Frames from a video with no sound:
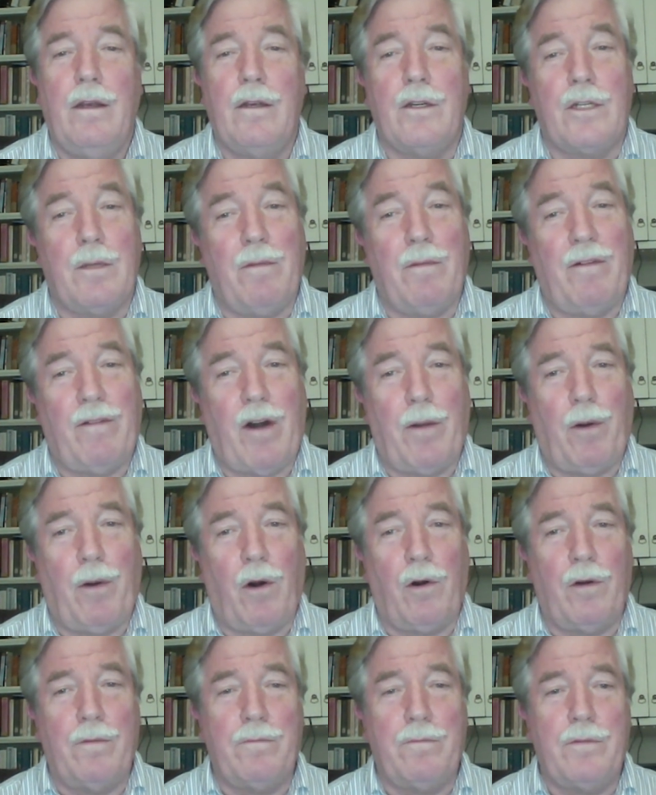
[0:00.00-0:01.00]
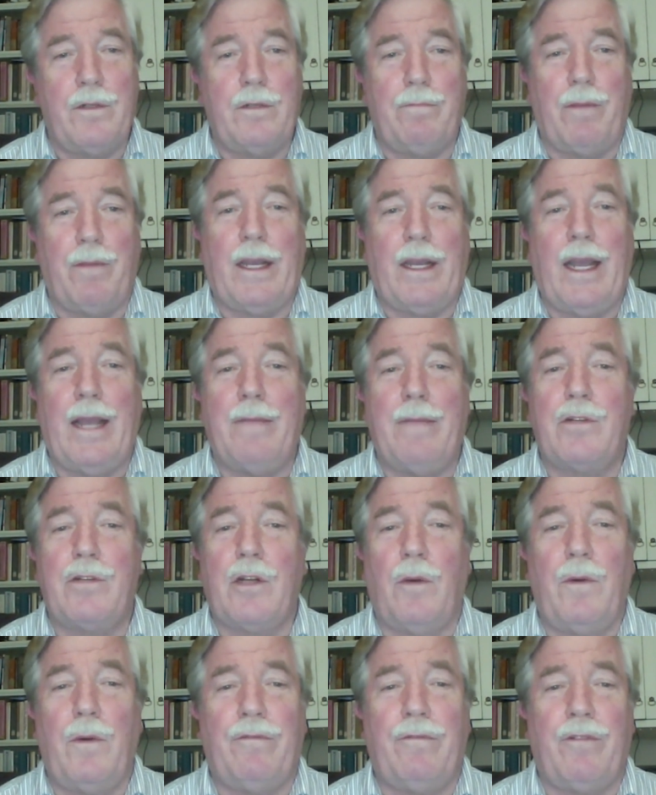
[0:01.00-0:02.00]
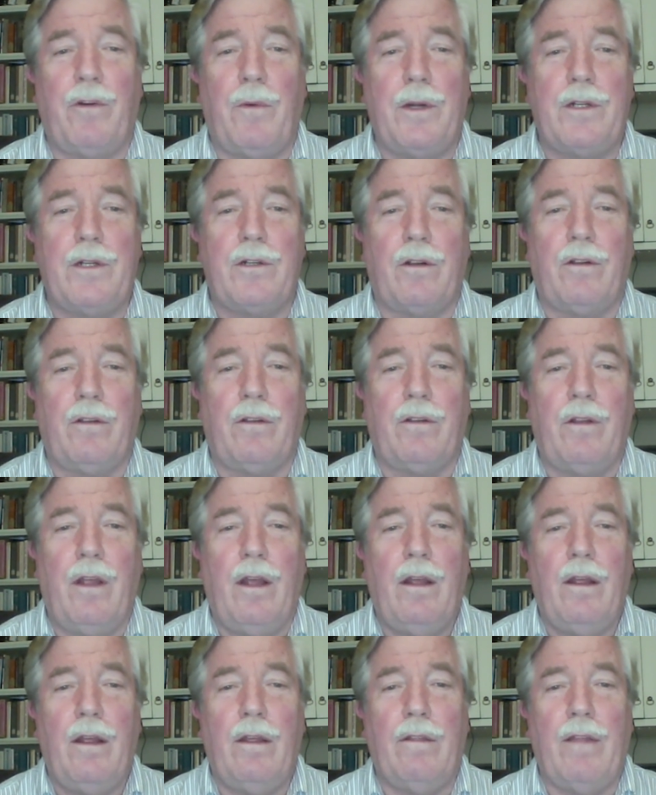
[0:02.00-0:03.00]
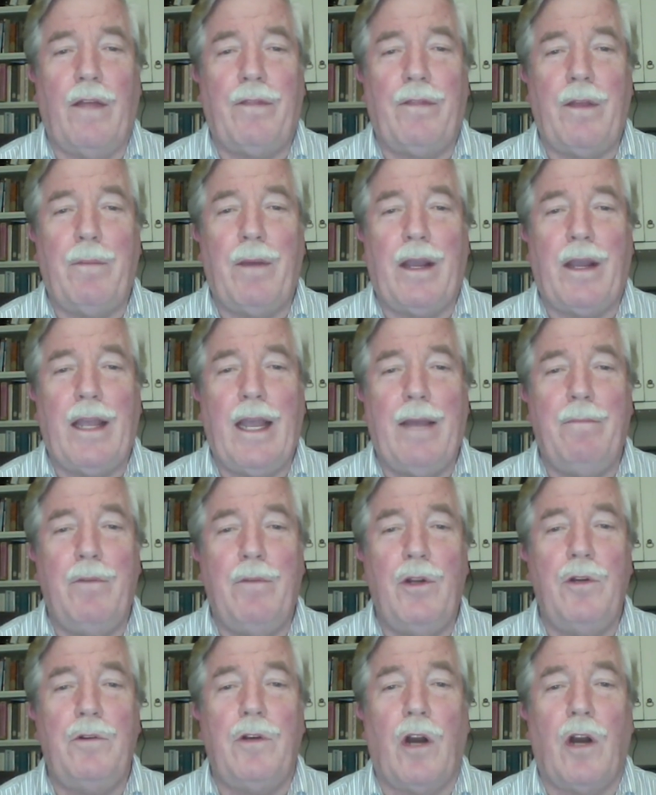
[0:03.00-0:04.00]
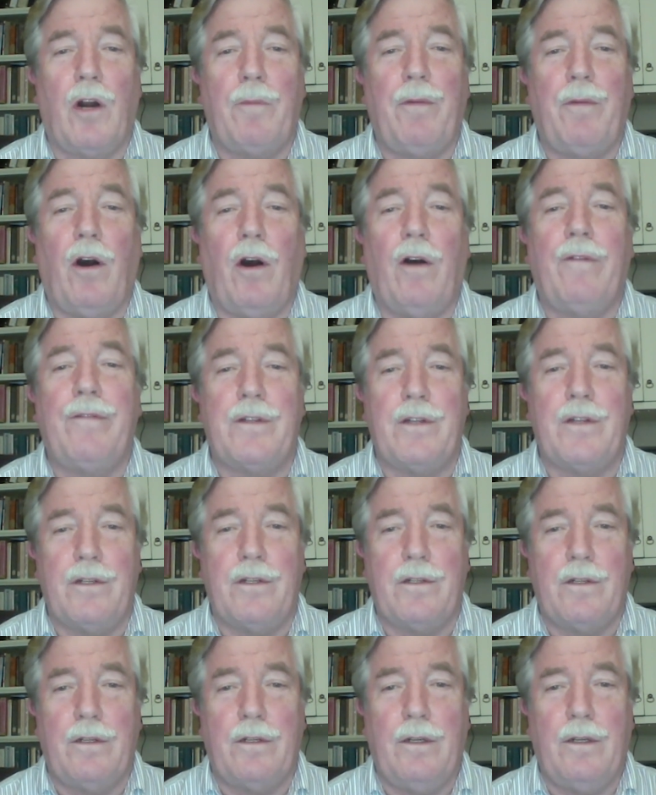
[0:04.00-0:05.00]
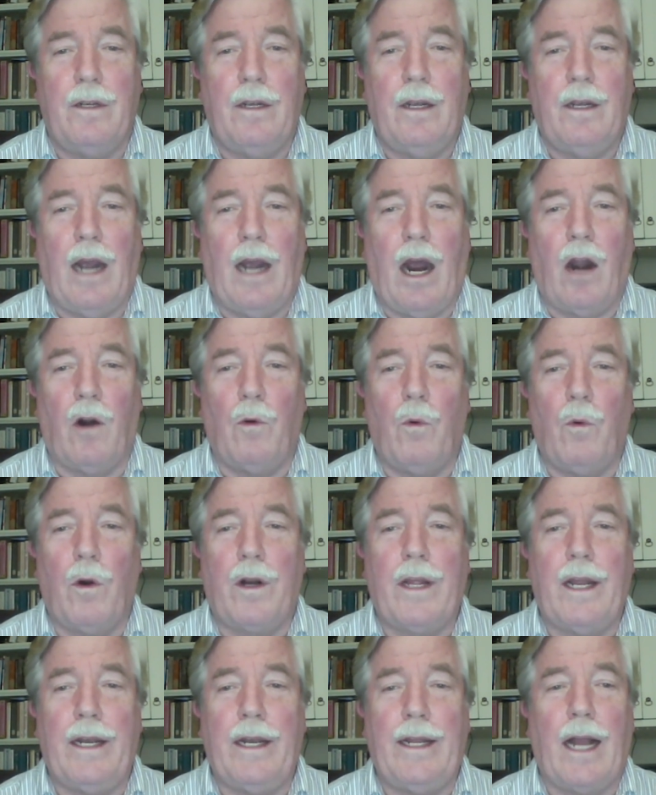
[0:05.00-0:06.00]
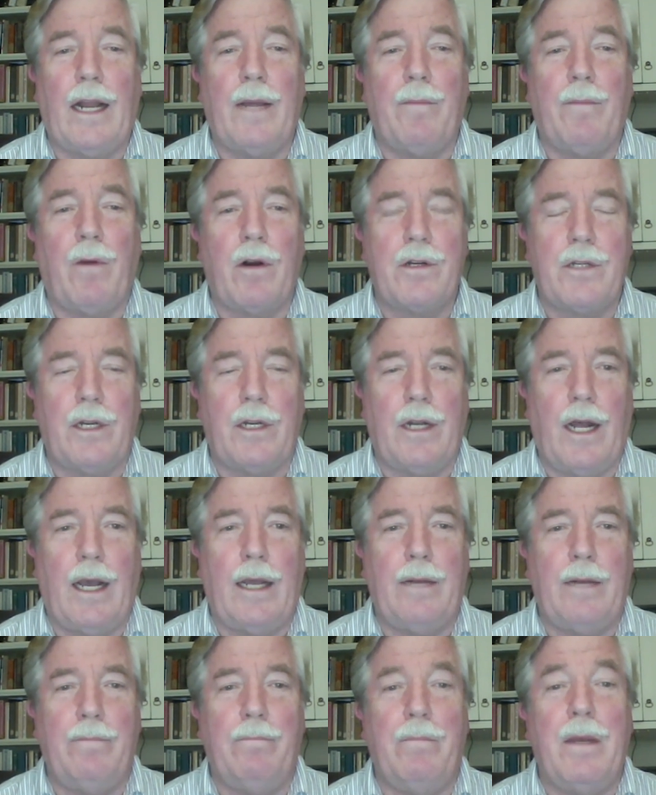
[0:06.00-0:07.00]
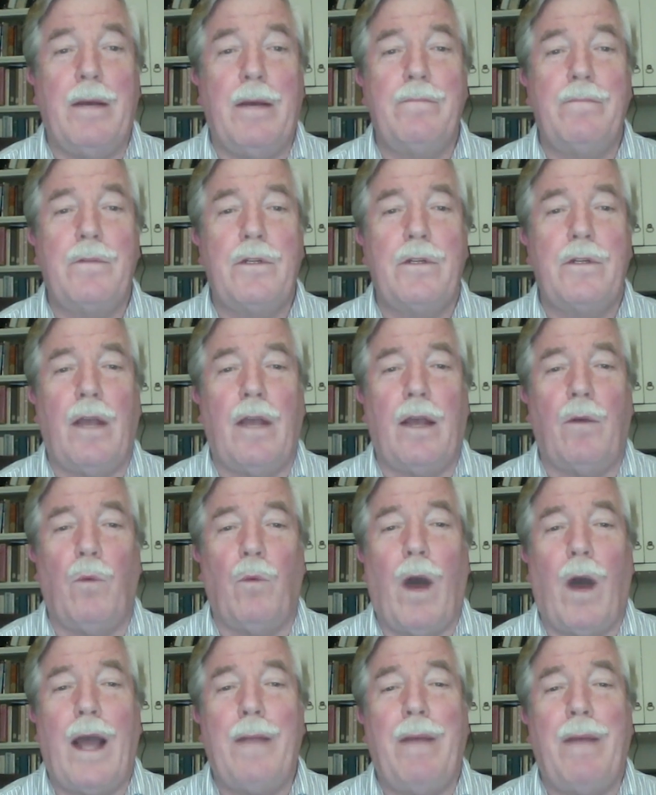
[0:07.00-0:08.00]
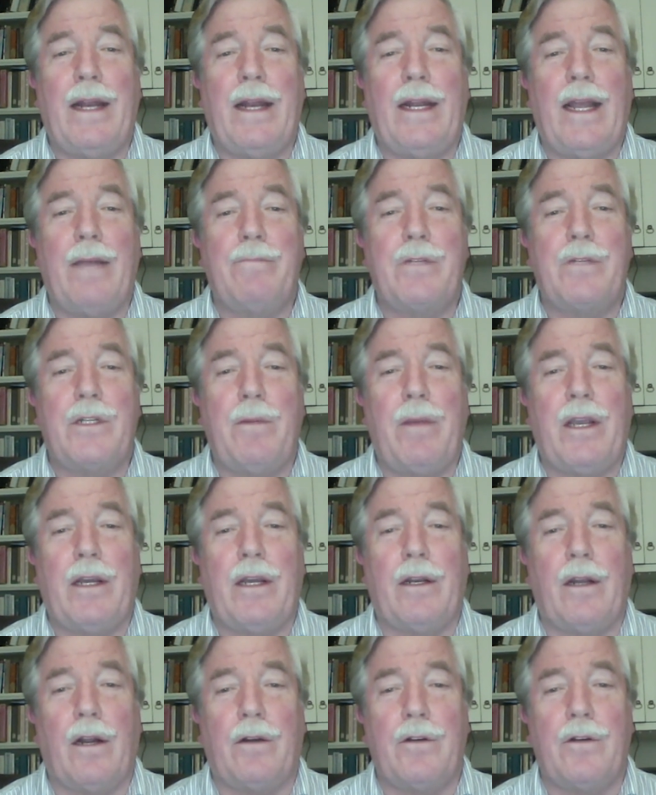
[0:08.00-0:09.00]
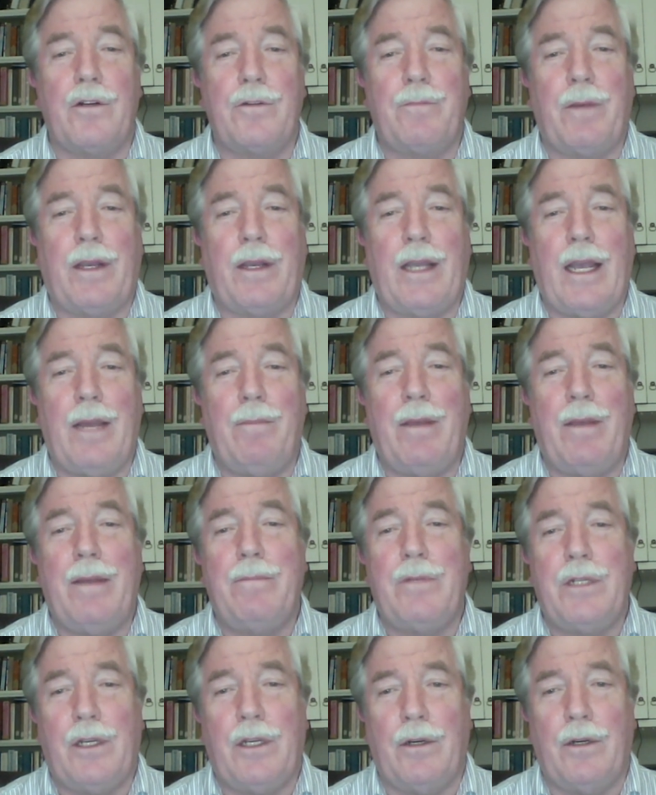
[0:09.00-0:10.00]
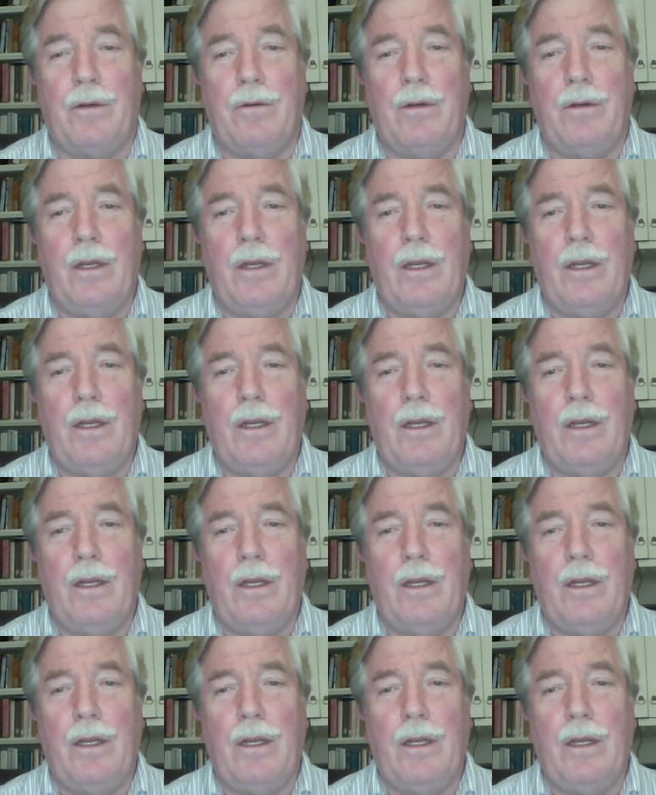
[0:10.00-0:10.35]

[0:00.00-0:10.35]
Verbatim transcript: Some of our programs became so influential that they became new DARPA offices. Our work in gallium arsenide, MEMS, and wide gap semiconductors became MTO.